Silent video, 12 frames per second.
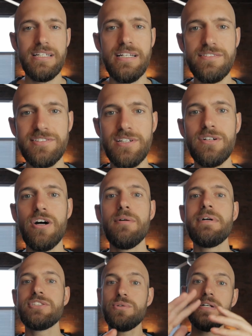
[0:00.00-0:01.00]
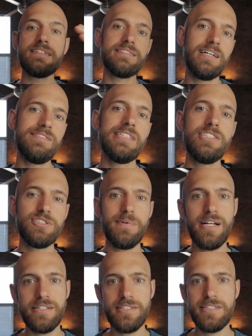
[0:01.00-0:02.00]
And so on my 27 inch
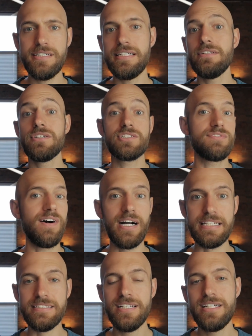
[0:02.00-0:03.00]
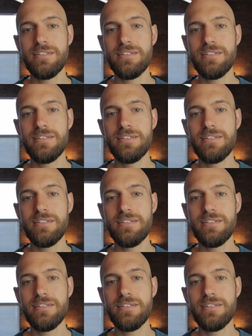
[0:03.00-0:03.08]
monitor, it looks fine.